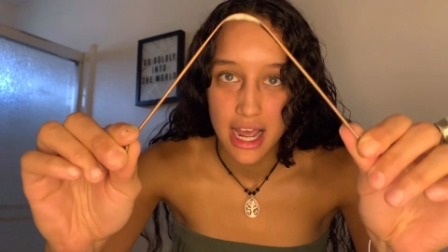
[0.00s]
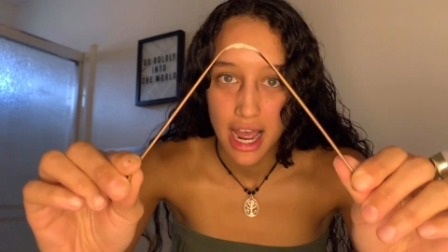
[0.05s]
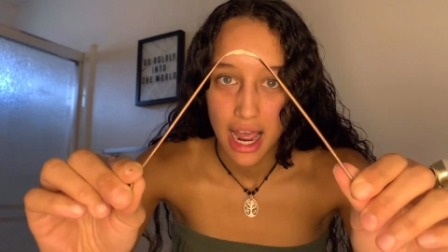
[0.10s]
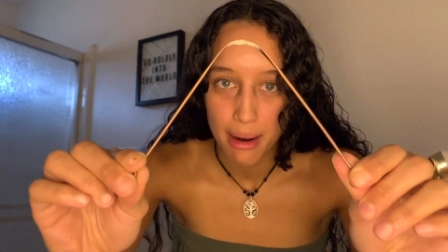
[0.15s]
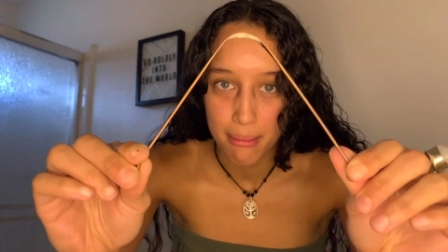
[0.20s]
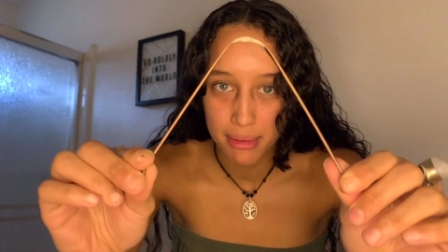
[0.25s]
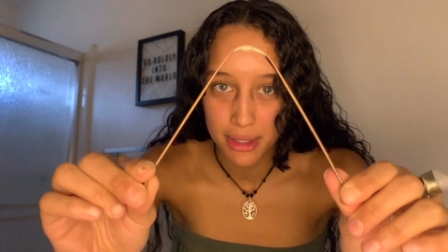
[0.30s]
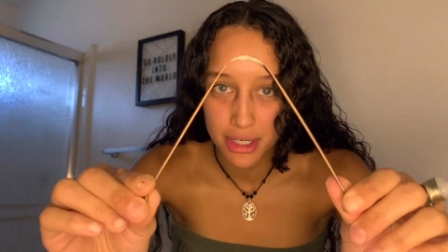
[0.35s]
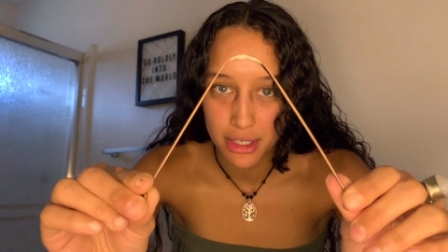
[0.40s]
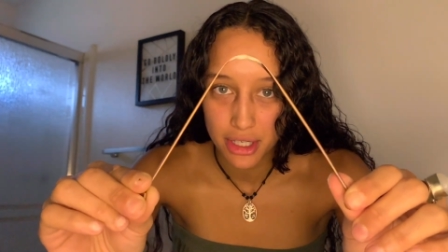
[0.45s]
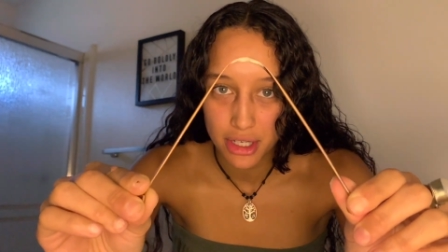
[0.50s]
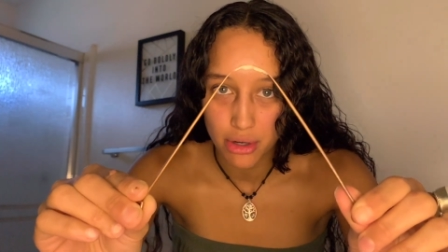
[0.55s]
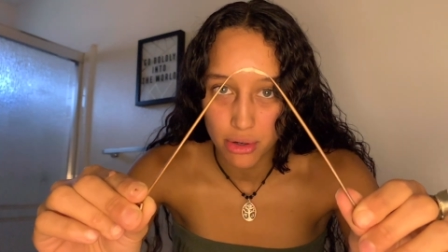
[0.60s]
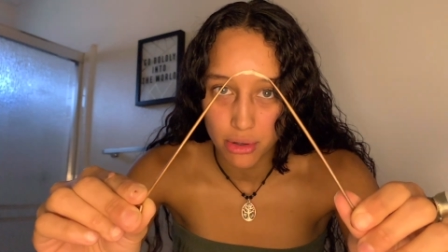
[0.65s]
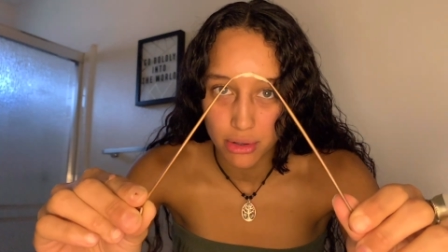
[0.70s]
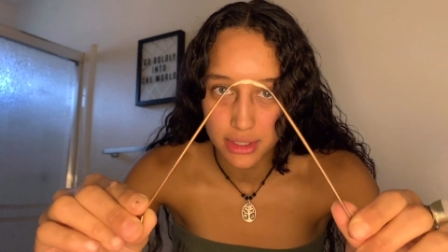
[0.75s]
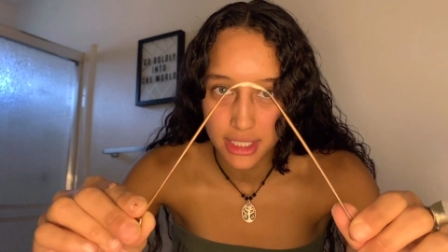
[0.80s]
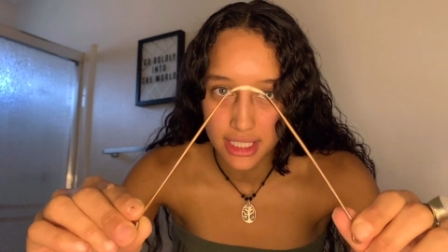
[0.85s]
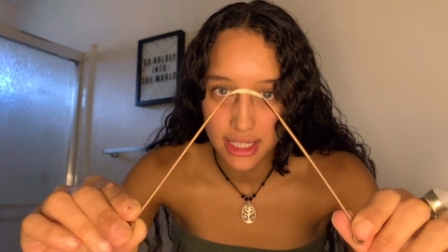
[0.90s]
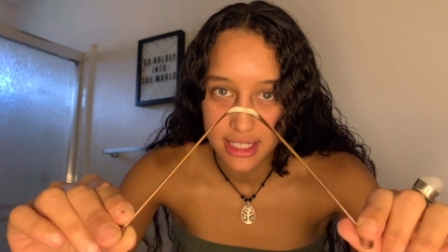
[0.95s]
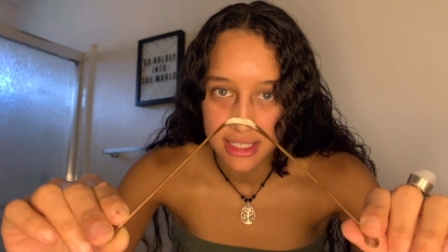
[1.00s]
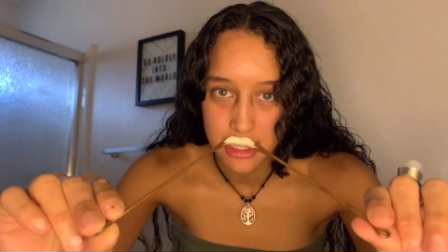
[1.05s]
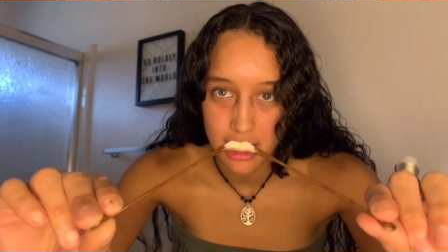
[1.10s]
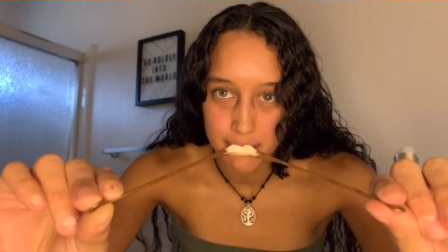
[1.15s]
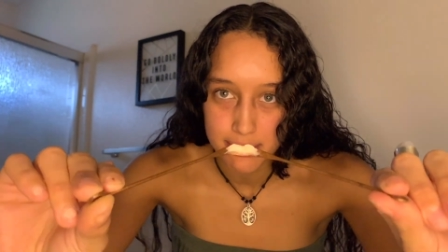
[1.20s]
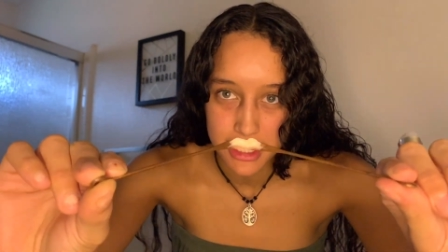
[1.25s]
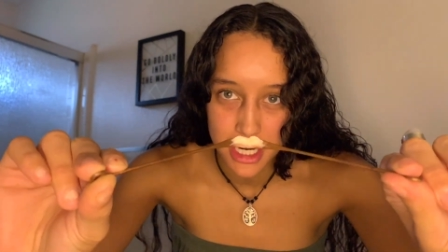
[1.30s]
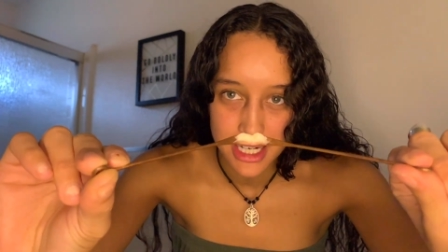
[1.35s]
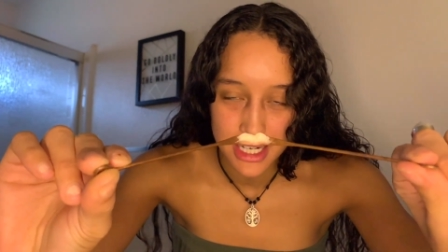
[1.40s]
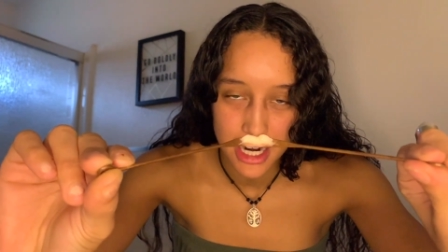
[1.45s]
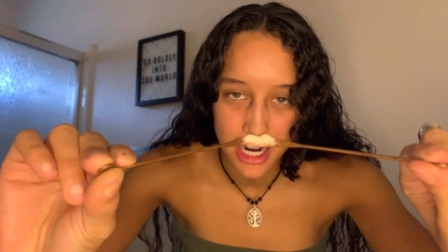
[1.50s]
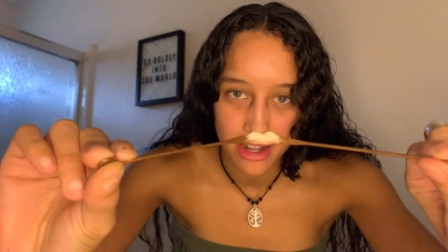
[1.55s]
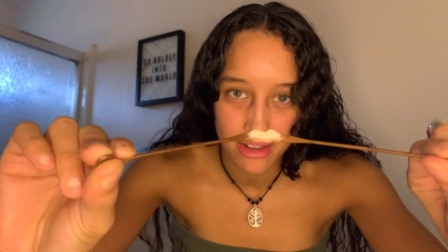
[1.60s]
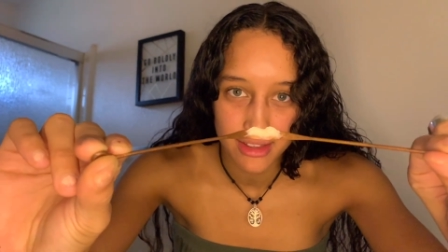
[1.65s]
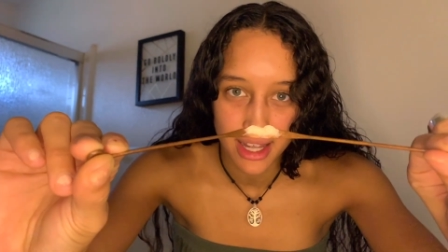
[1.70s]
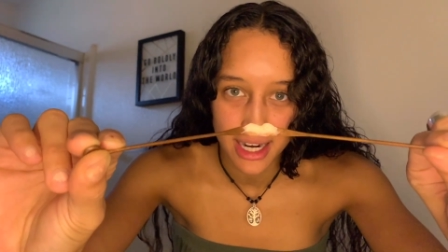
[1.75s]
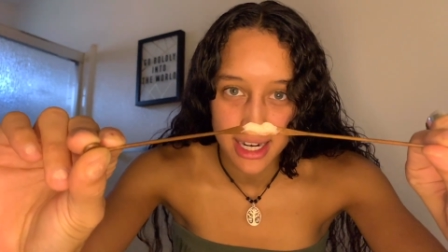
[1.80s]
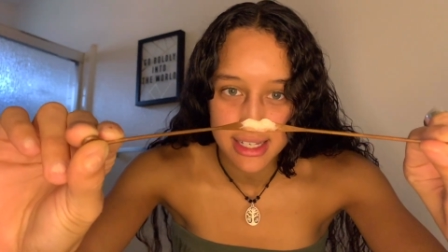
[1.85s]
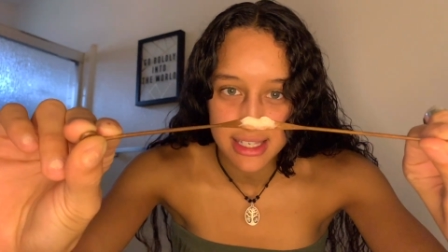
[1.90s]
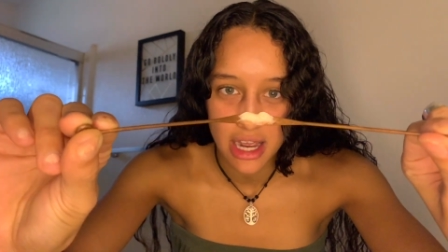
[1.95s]
I'm literally holding this upside down.
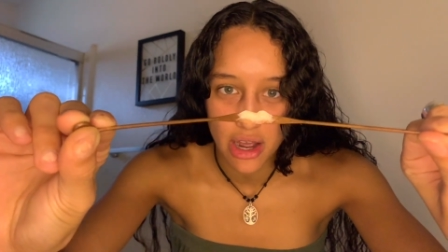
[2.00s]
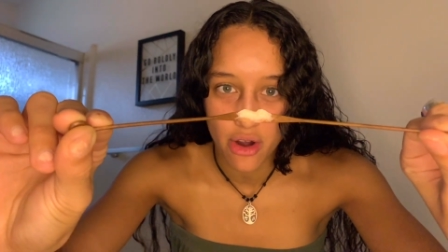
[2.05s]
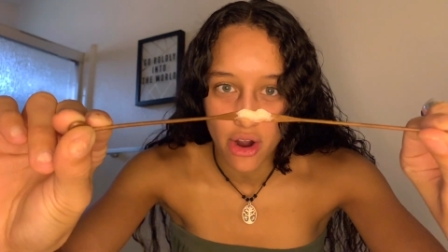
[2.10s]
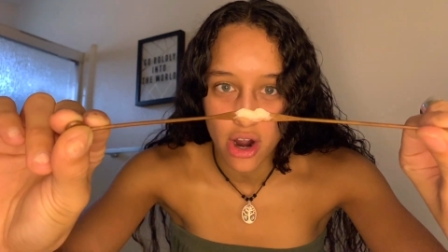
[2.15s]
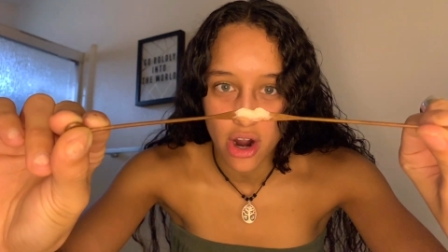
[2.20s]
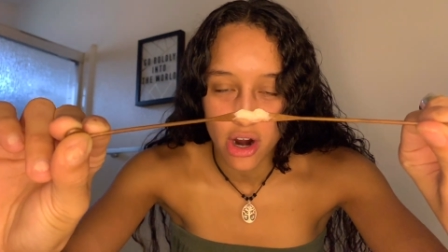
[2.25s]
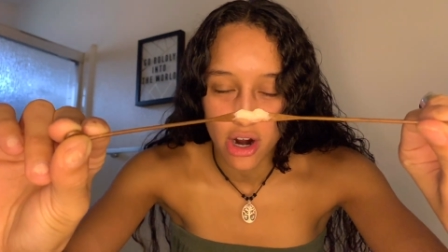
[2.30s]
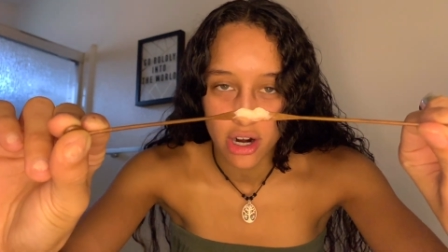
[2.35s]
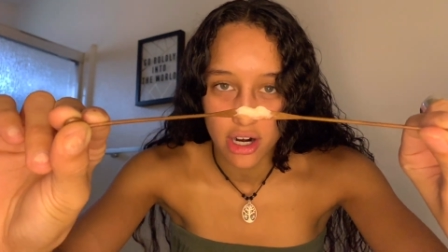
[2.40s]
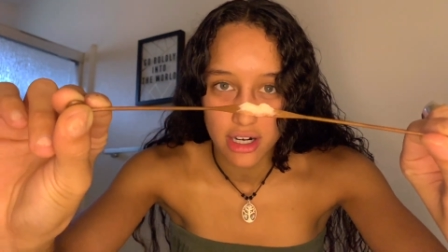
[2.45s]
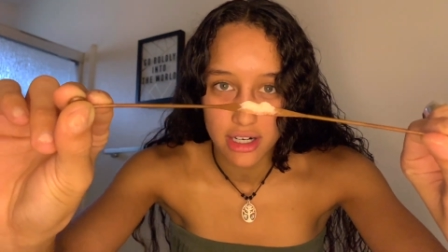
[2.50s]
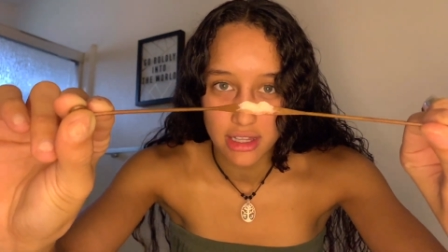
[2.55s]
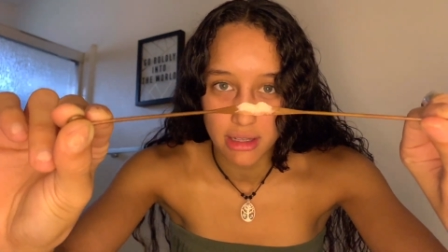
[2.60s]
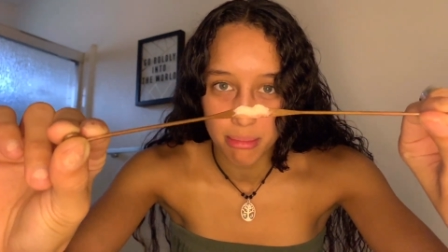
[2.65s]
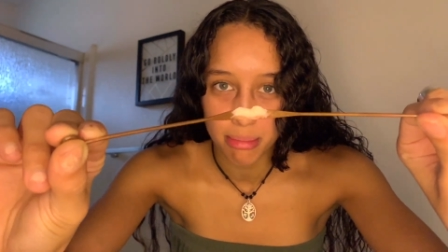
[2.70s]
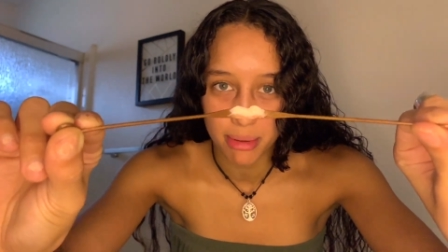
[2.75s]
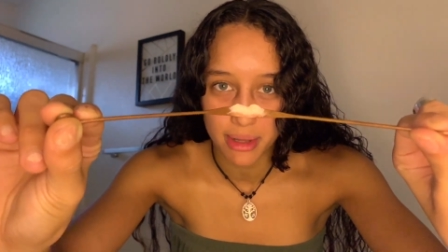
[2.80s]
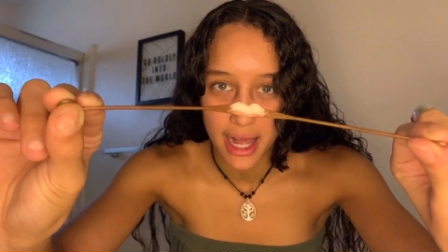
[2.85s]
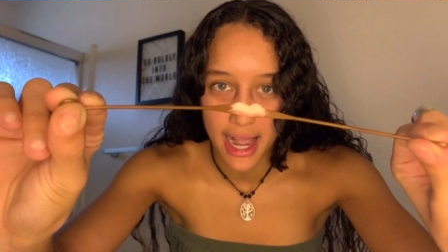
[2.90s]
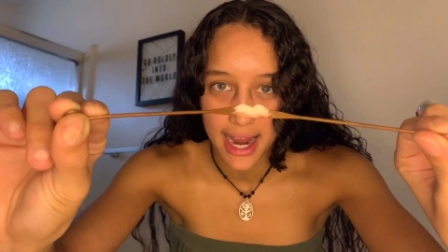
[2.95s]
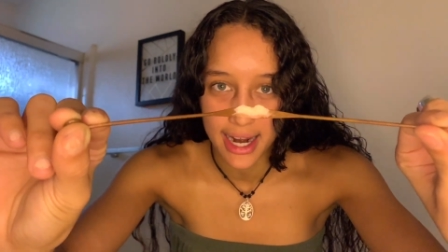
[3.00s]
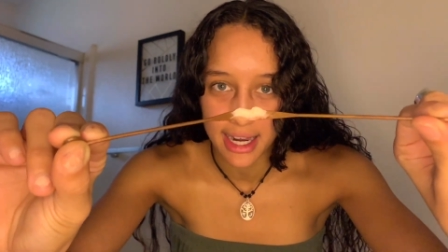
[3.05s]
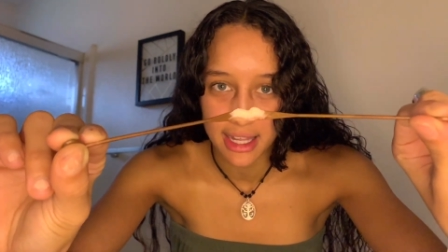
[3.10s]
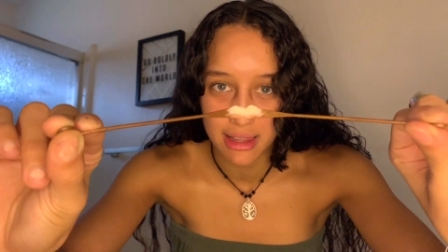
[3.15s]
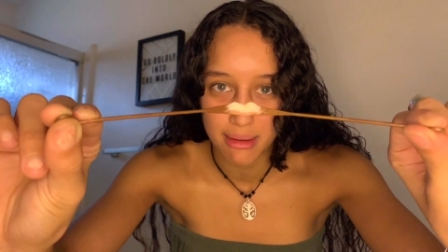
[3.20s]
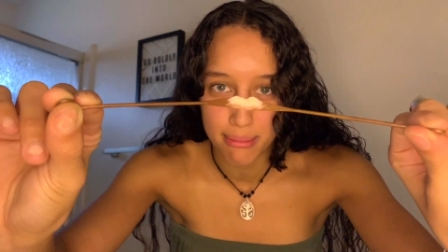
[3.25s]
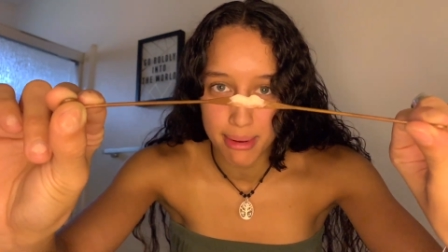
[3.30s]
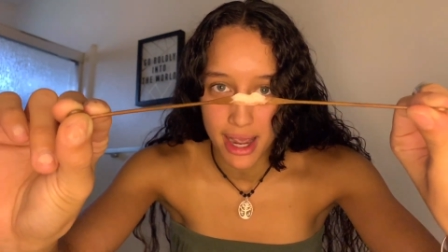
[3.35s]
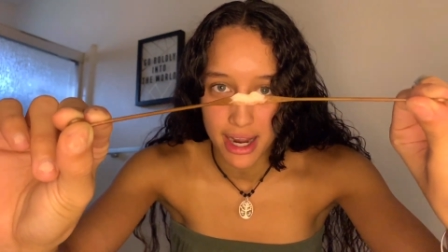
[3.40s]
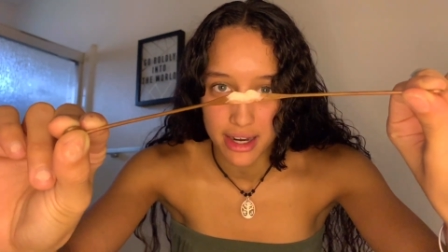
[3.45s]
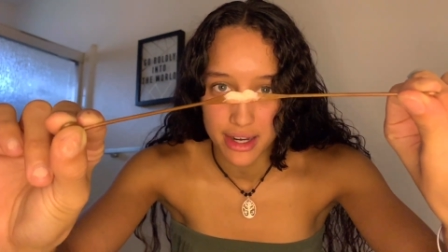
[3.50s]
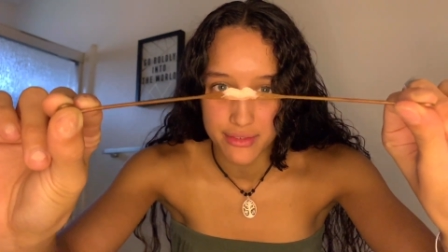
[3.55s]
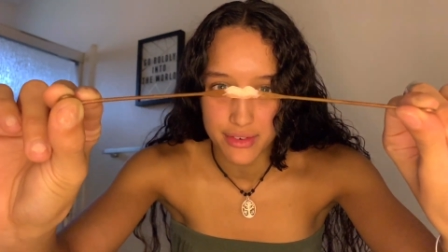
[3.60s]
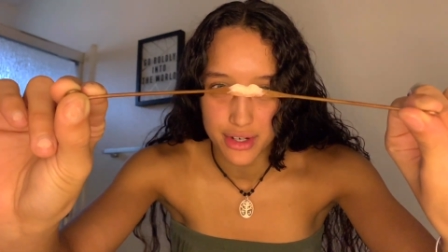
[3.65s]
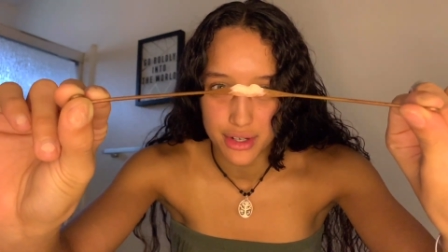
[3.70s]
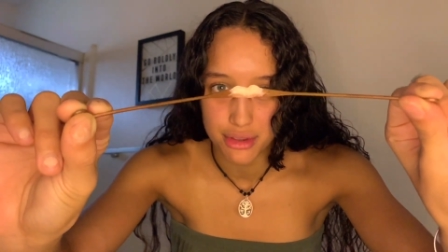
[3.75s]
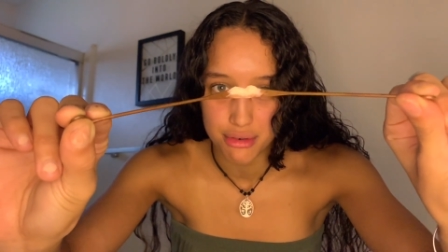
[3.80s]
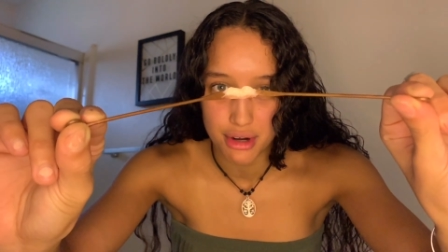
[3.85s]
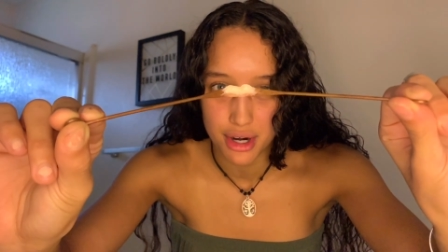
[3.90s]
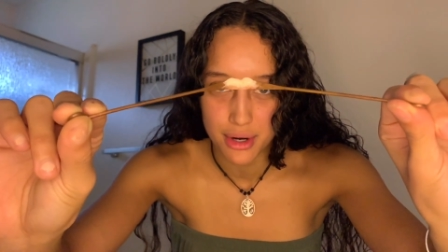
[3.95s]
That is how hard the plaque at the back of your
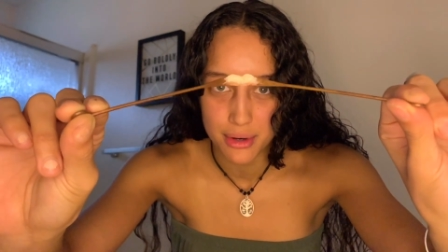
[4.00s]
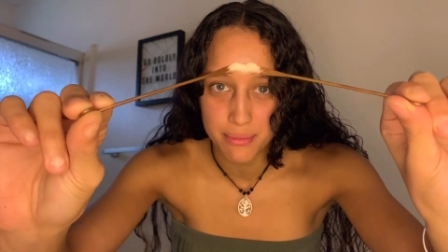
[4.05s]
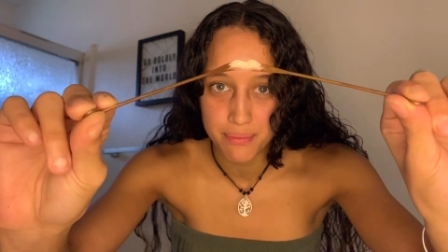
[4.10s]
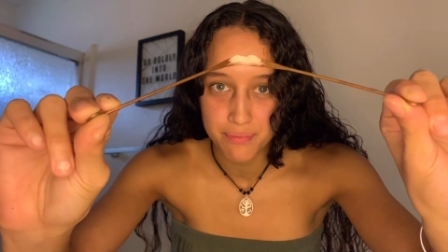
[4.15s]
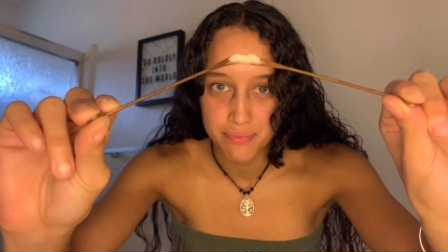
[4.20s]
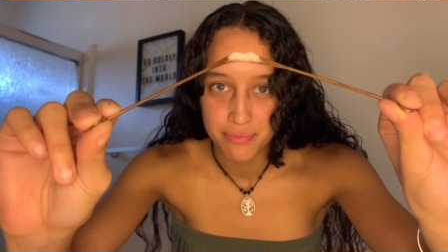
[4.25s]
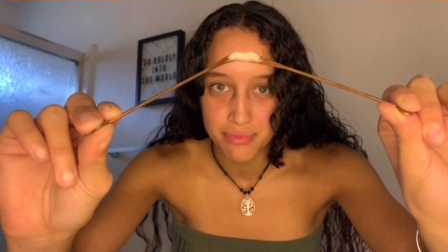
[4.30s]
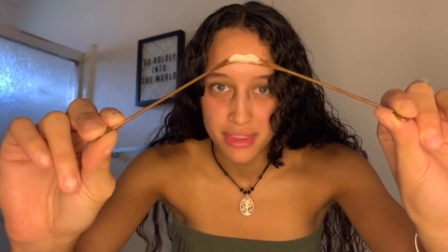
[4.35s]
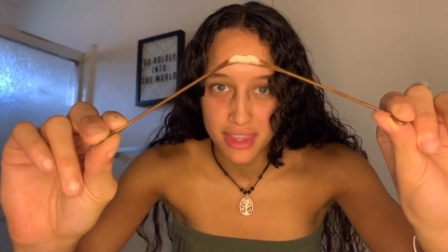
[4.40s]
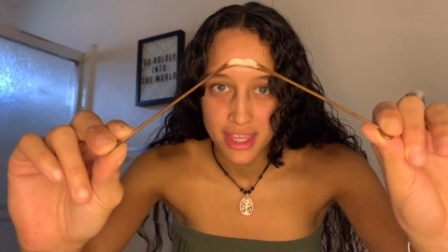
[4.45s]
throat